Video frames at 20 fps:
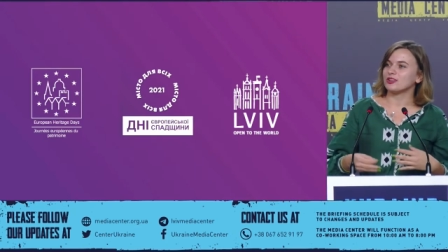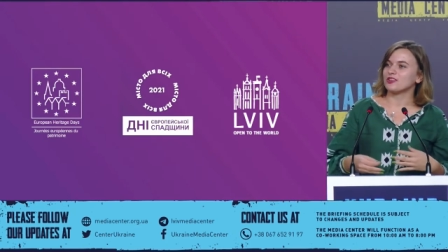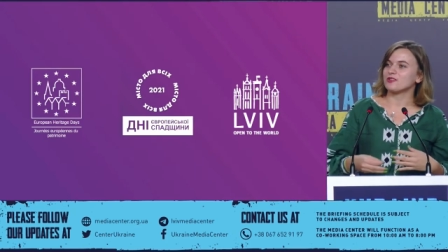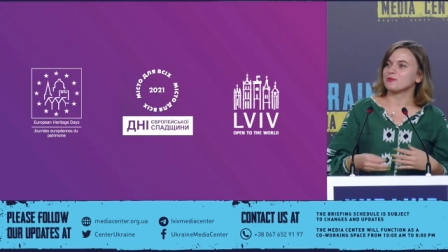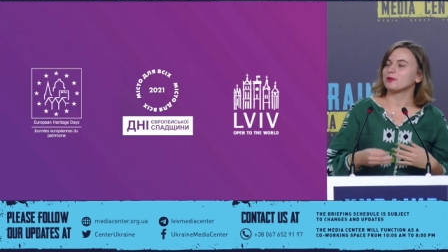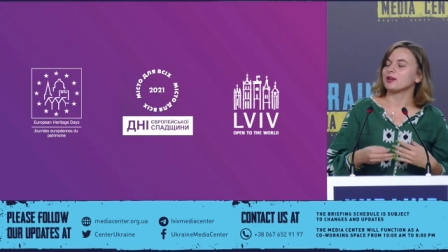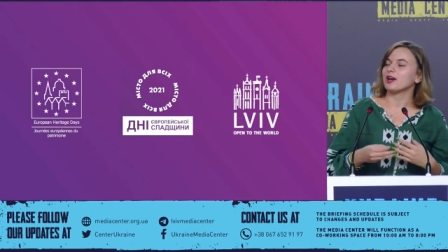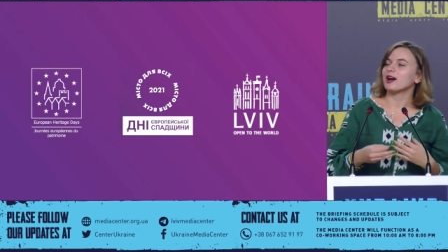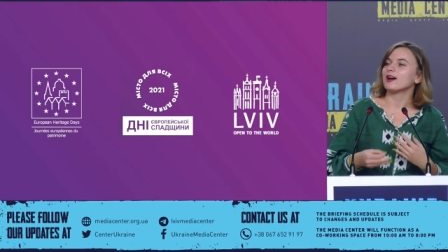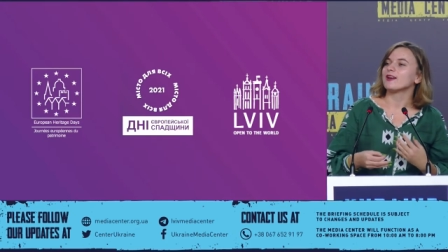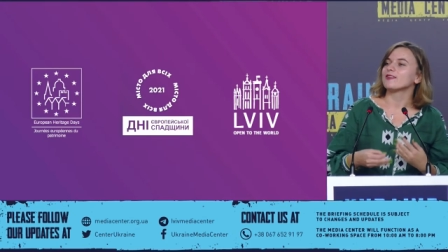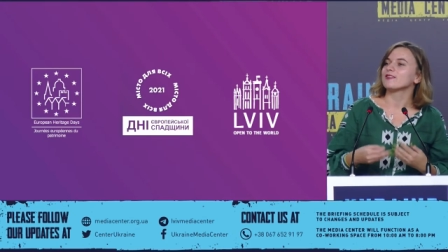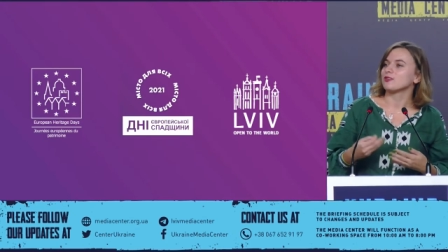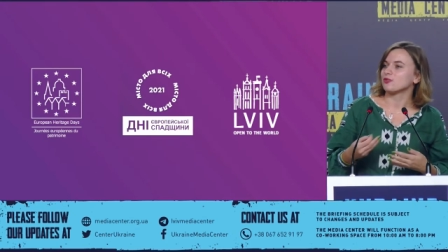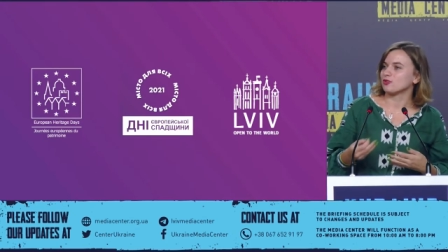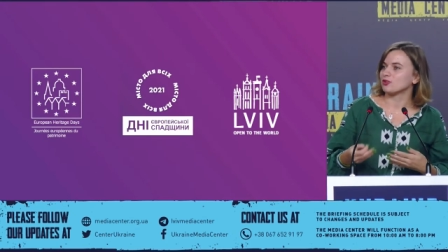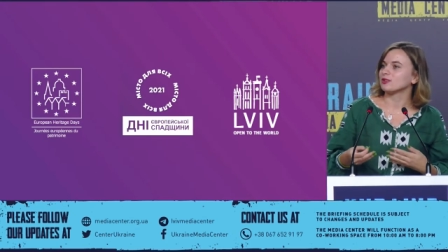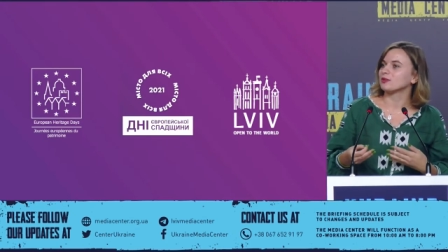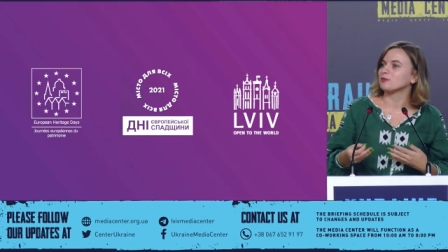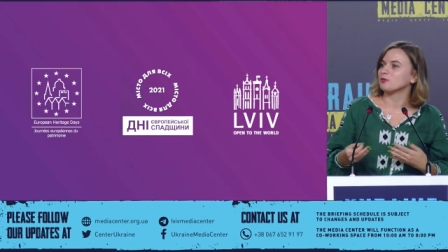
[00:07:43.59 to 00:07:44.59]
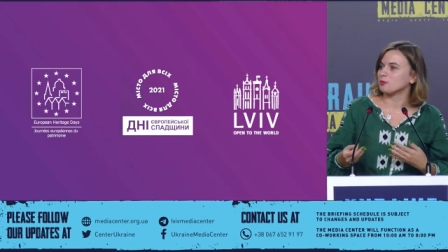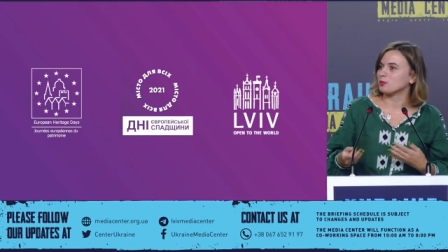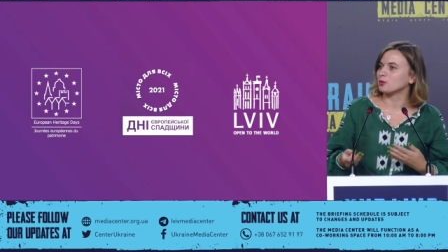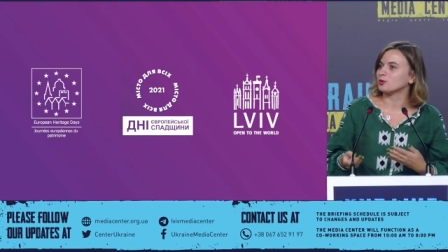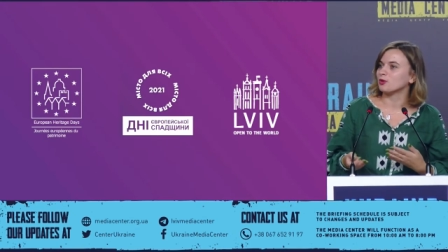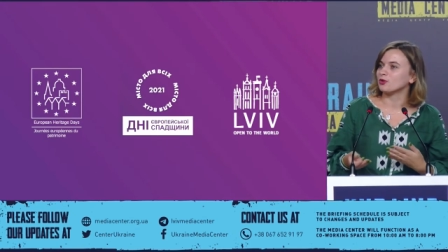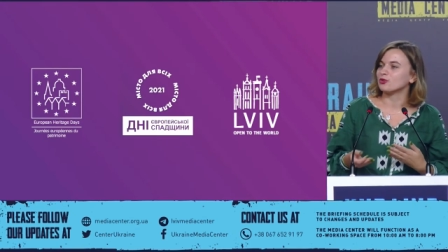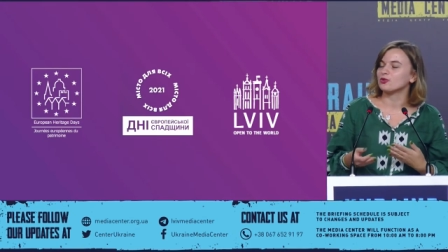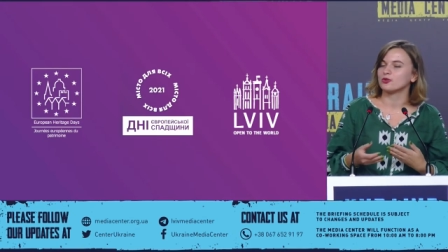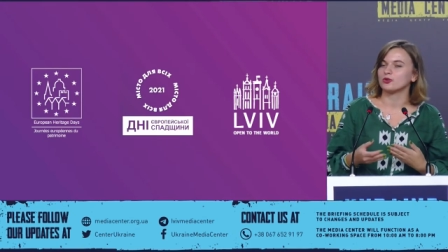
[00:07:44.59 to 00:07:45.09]
So
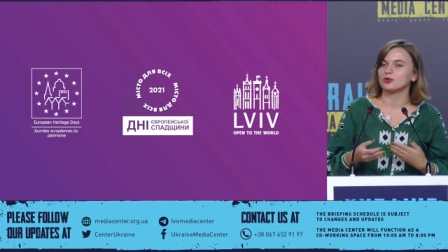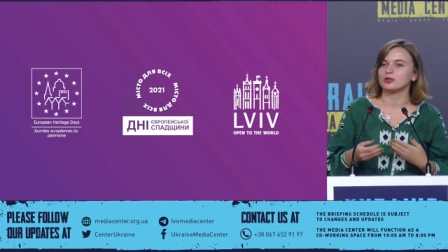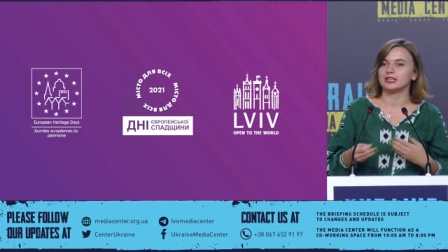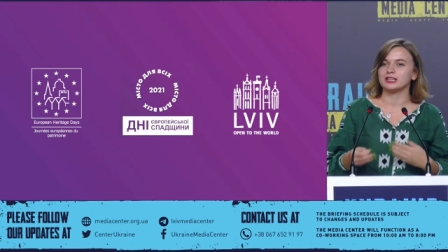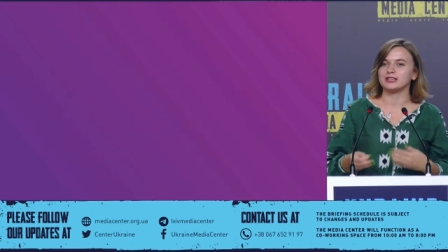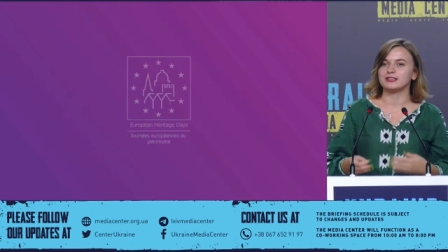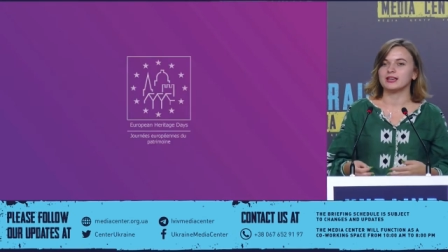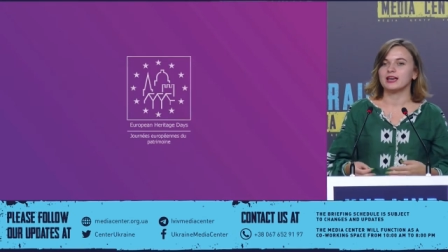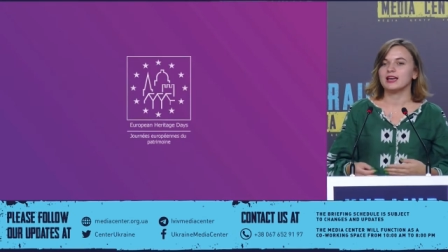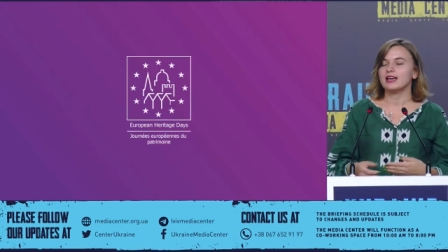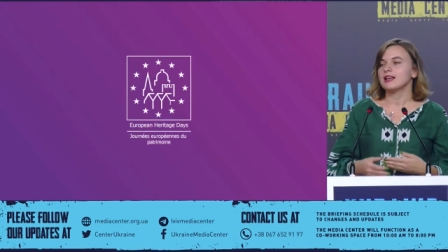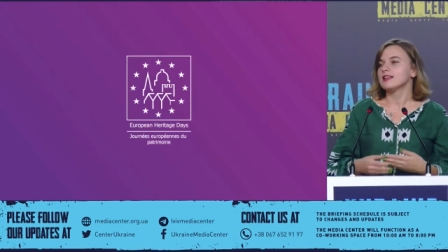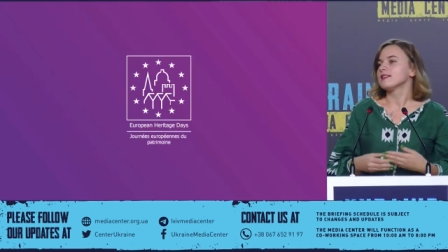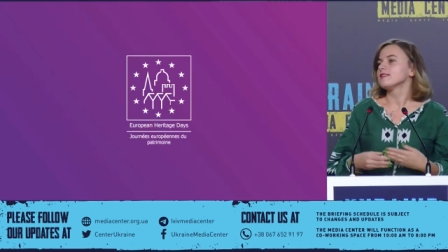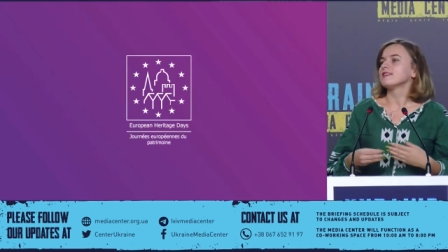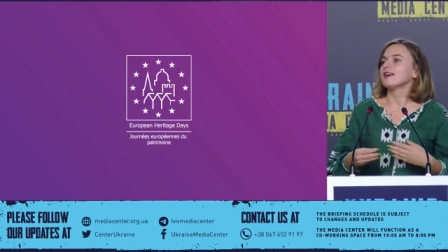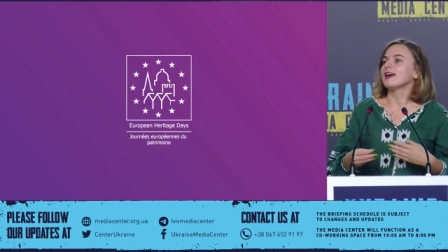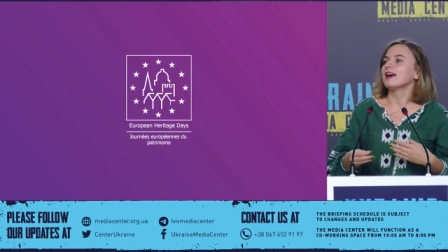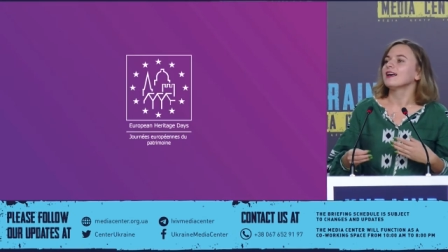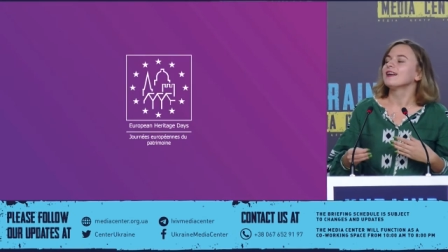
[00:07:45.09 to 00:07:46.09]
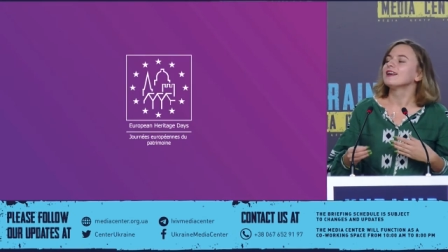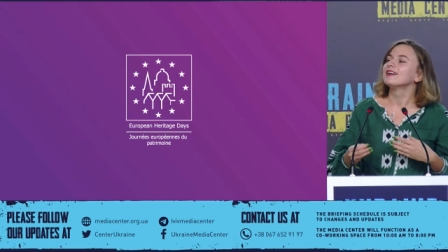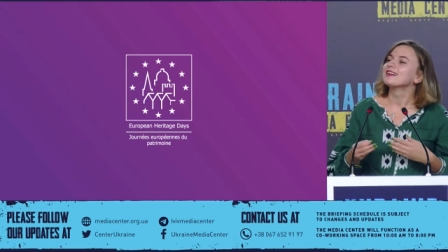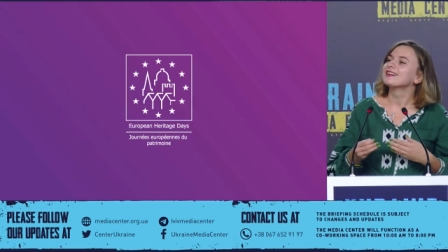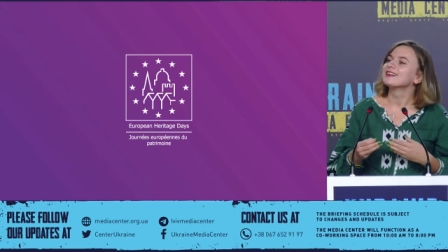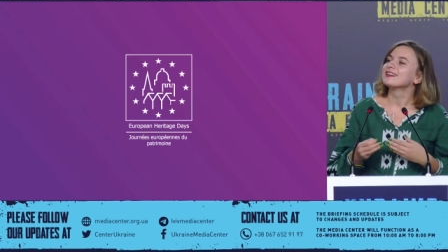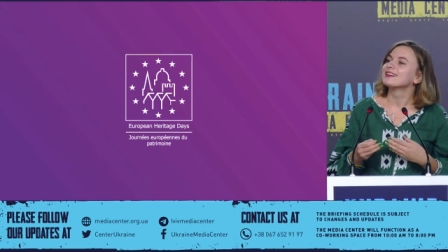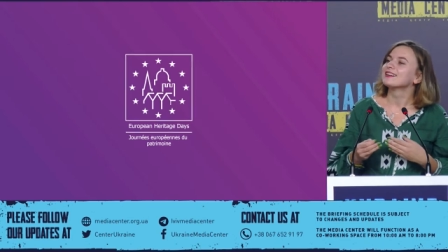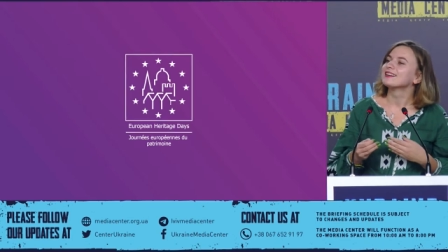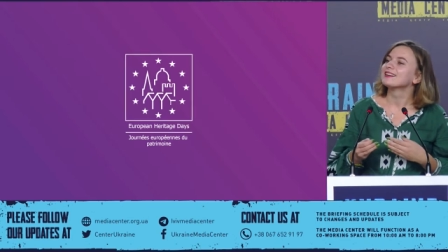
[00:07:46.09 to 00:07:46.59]
we don't
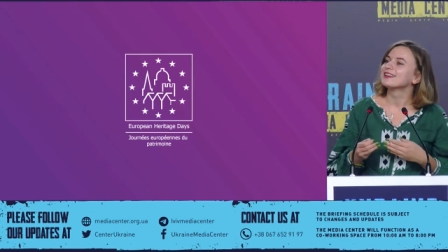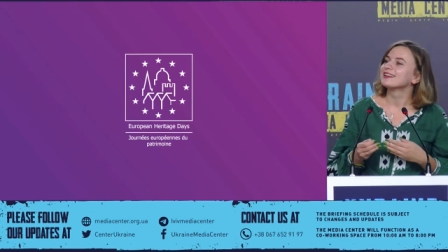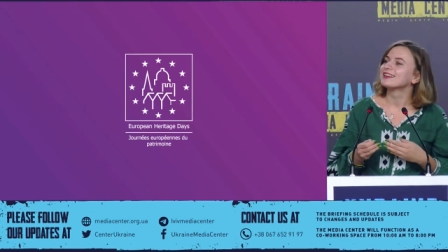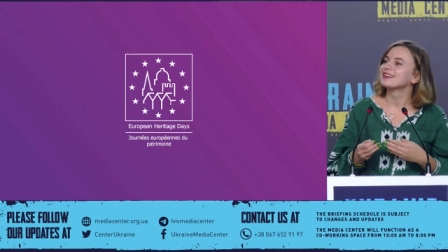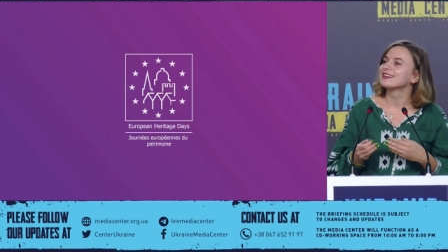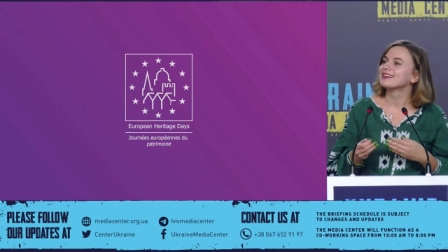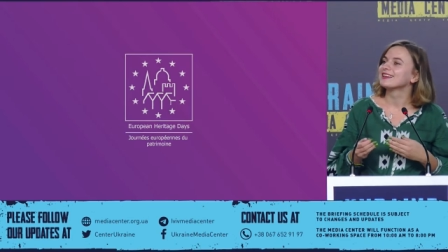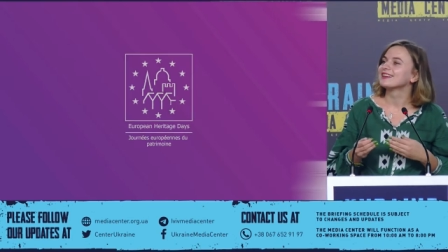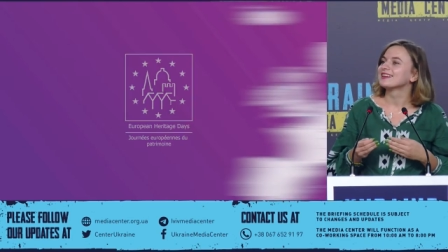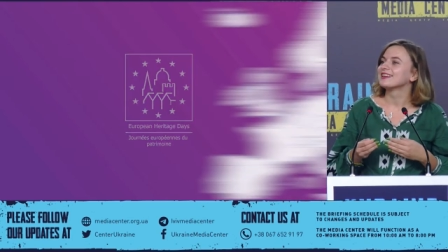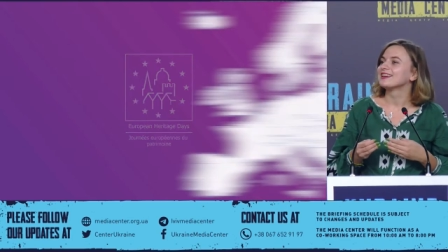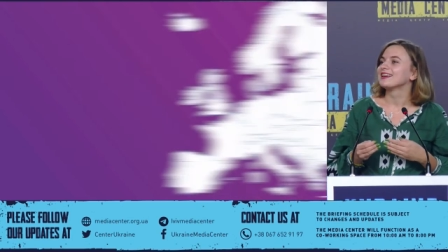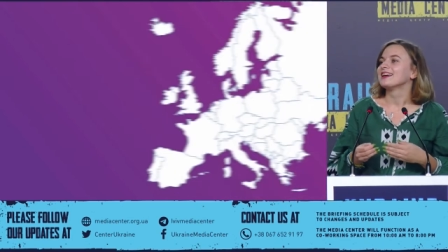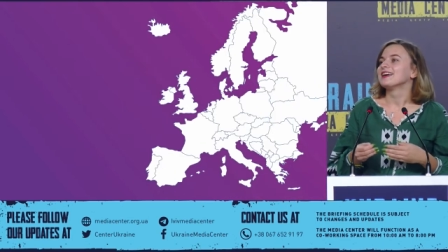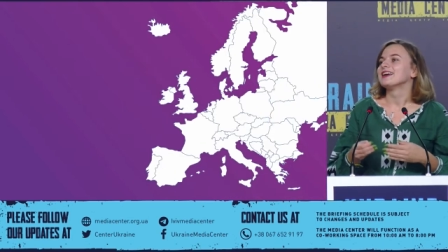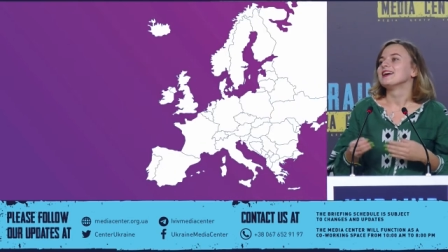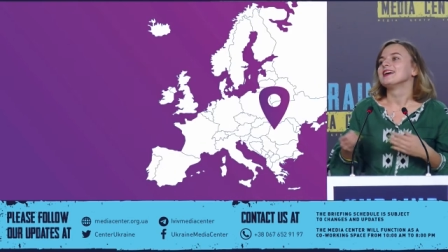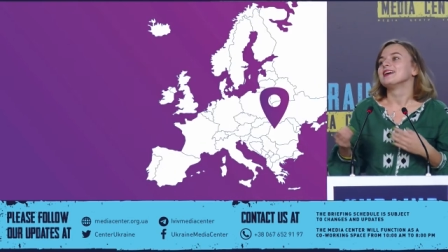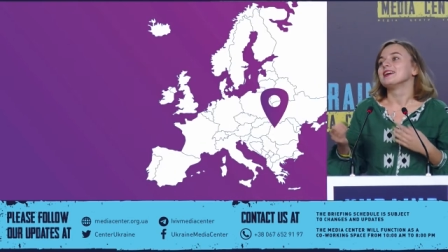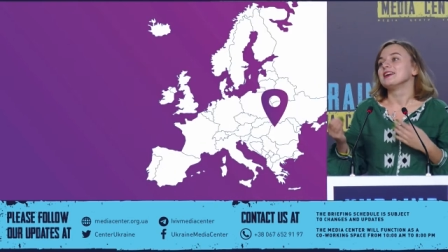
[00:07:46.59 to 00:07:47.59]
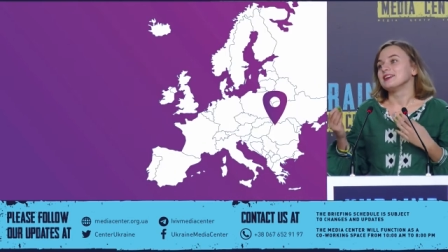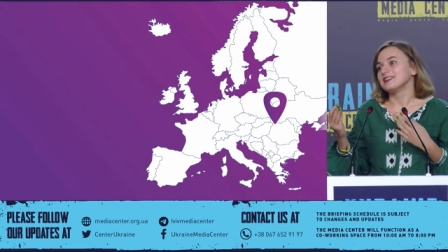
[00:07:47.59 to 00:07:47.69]
even think that uh,